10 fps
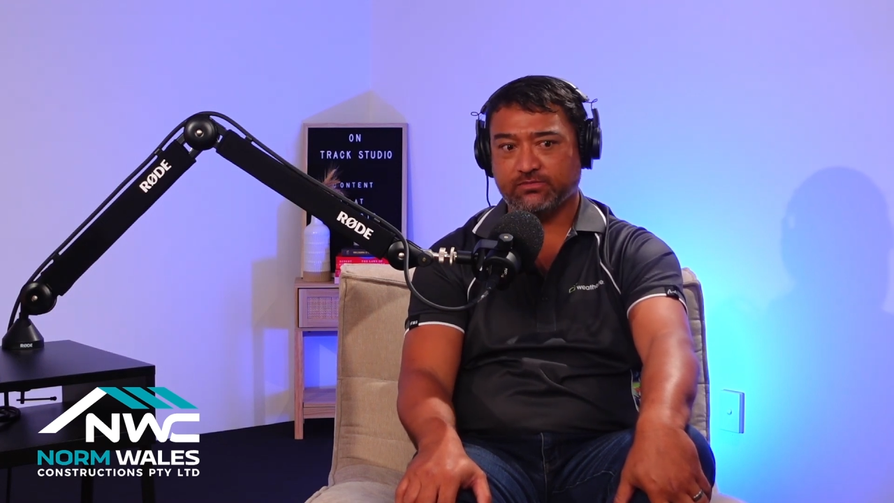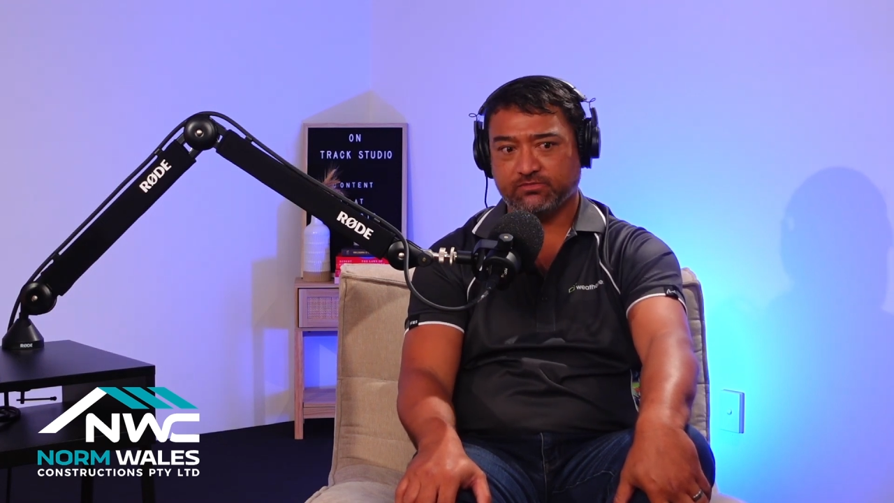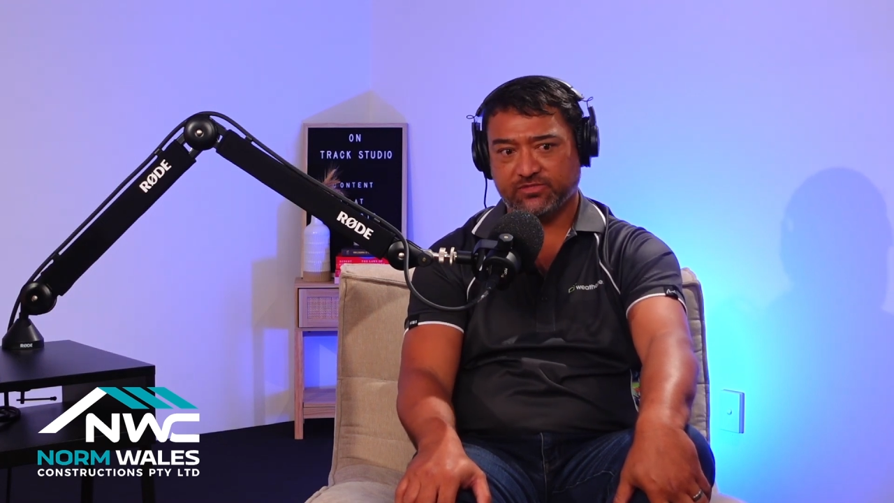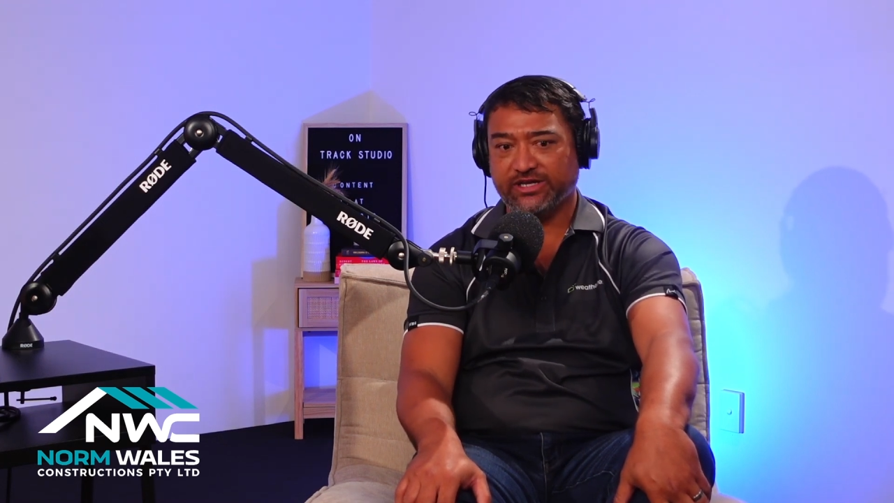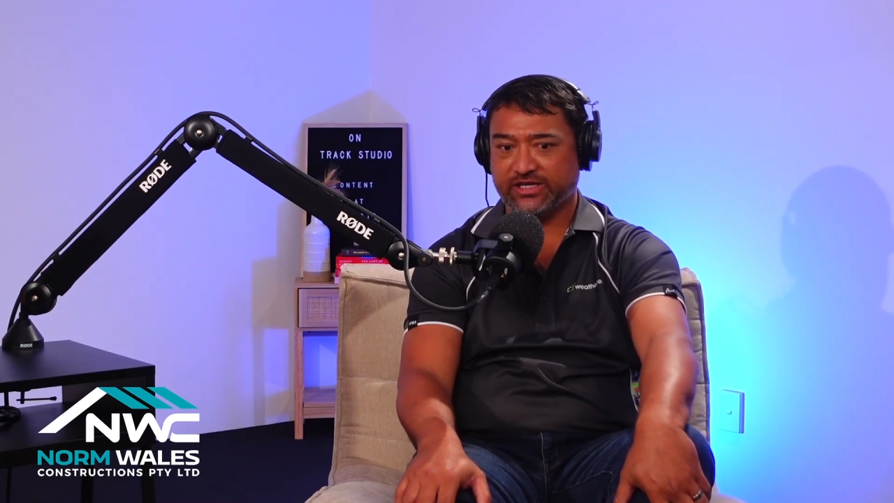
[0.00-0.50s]

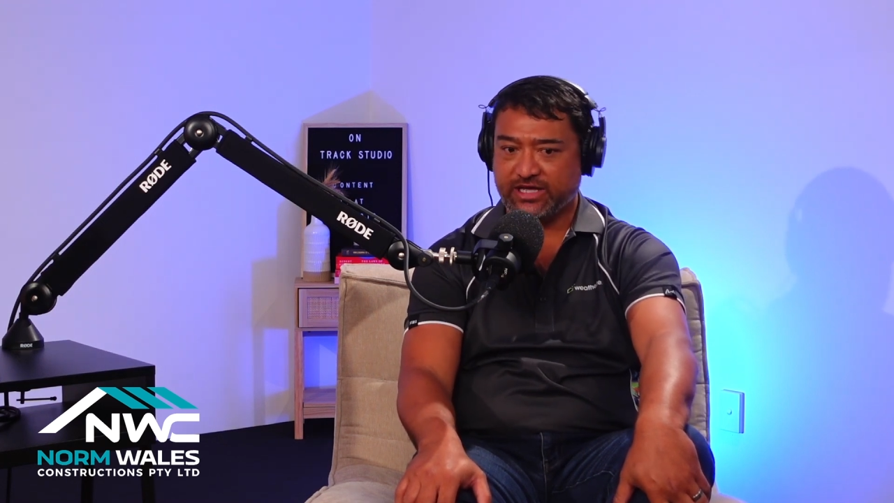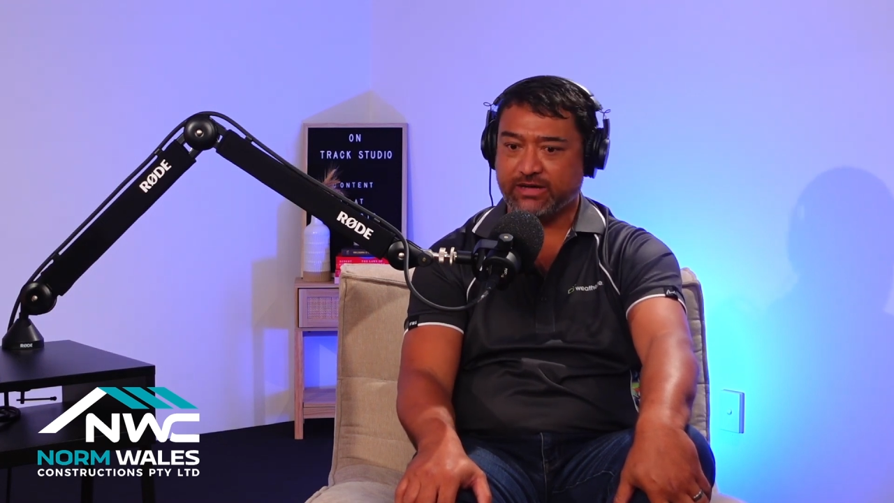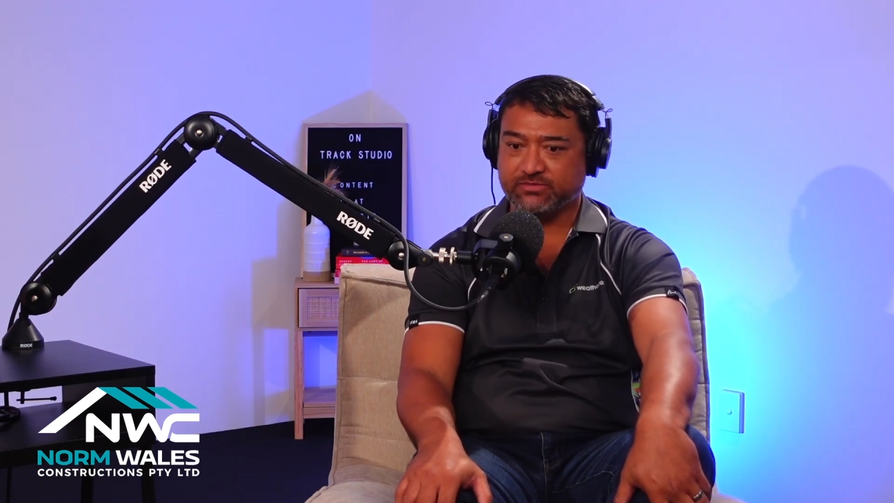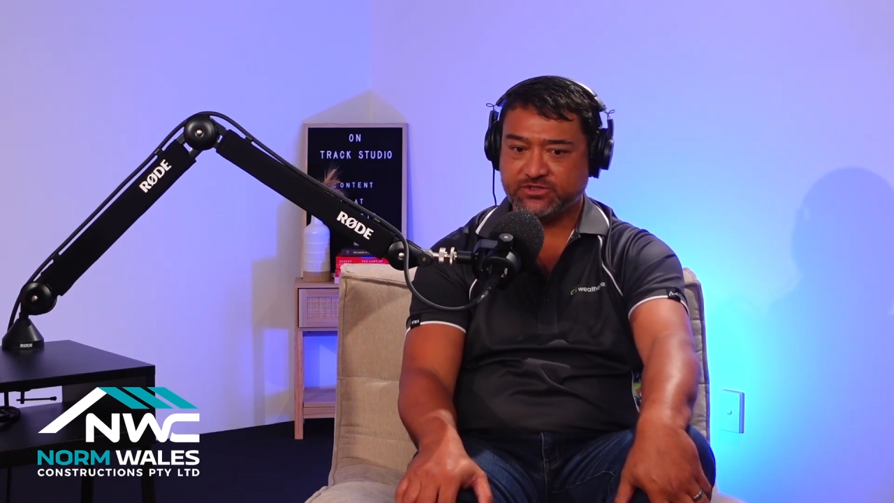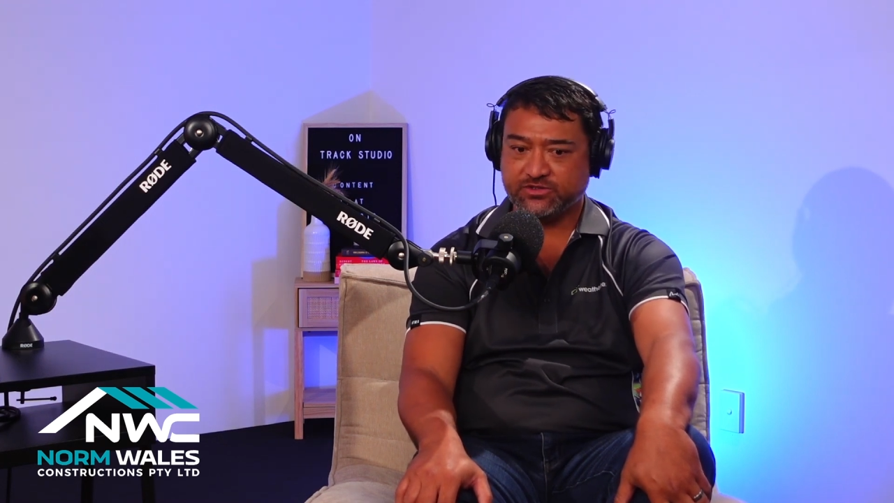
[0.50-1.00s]
Then it
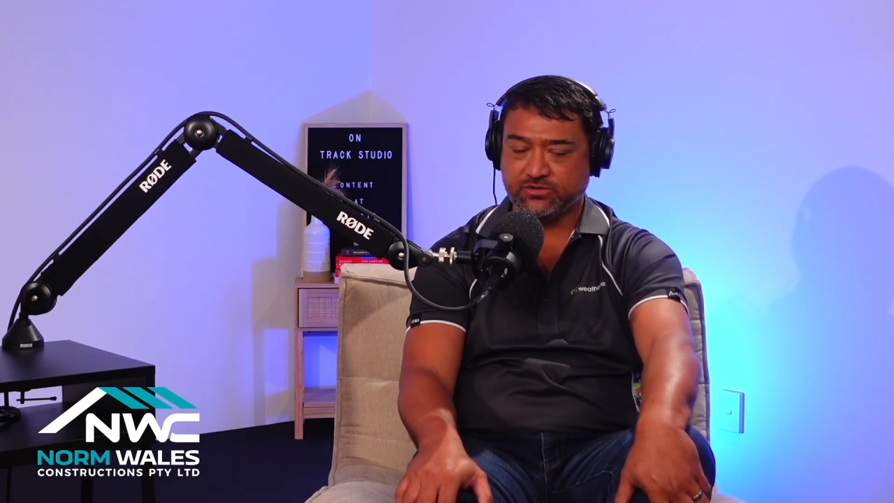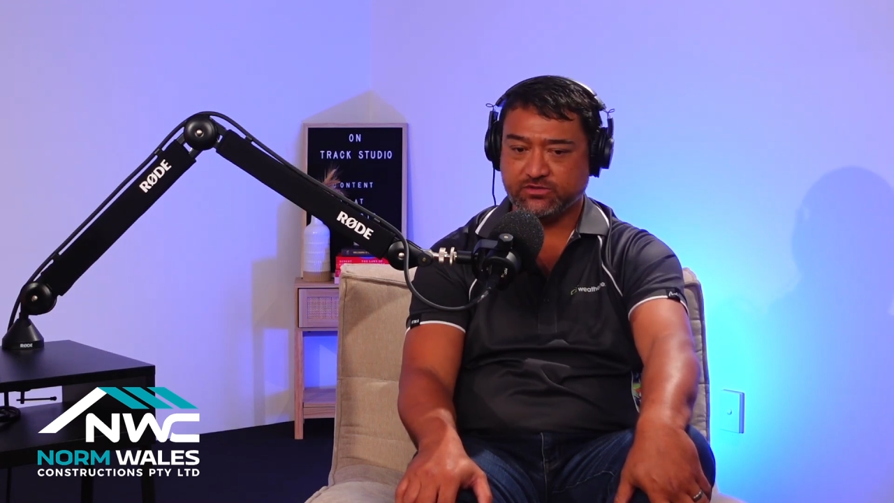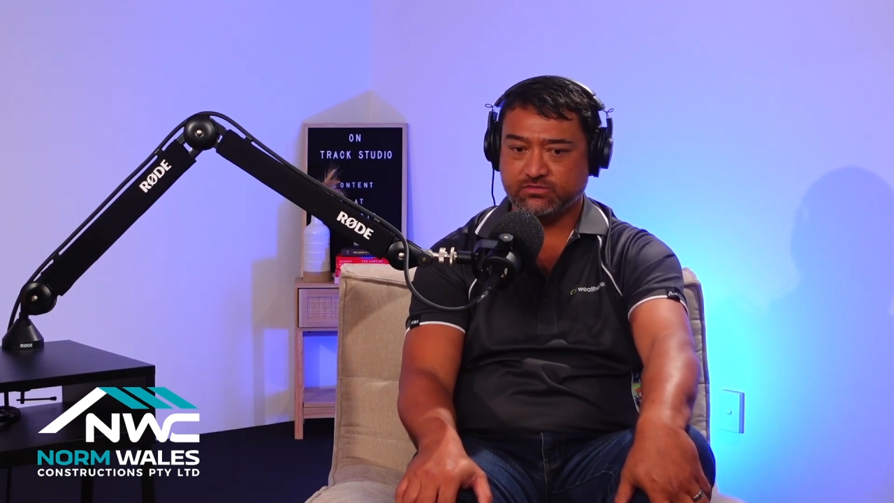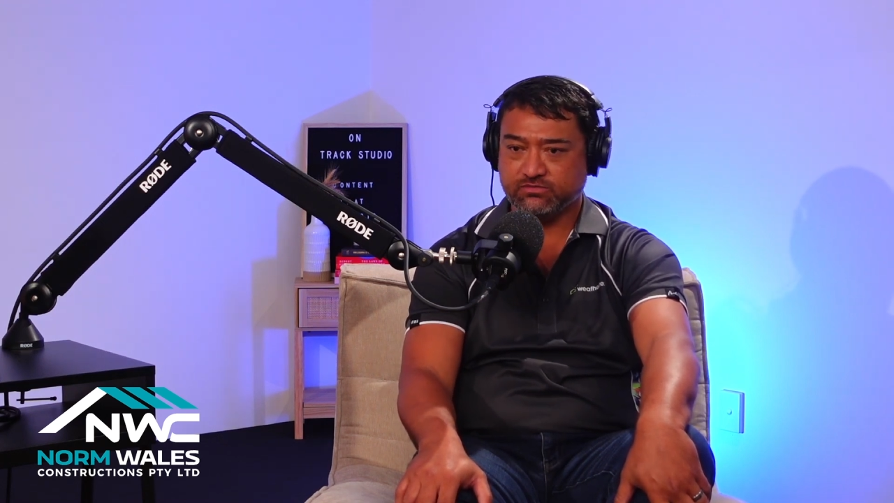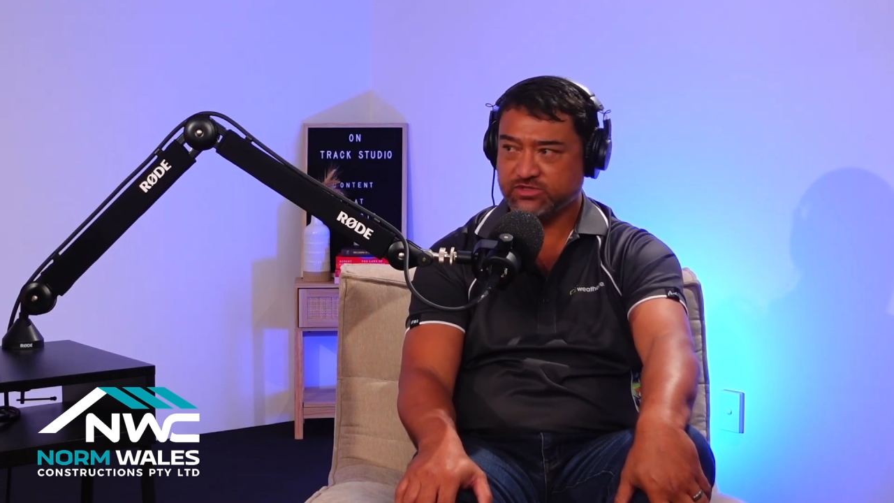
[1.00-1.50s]
comes to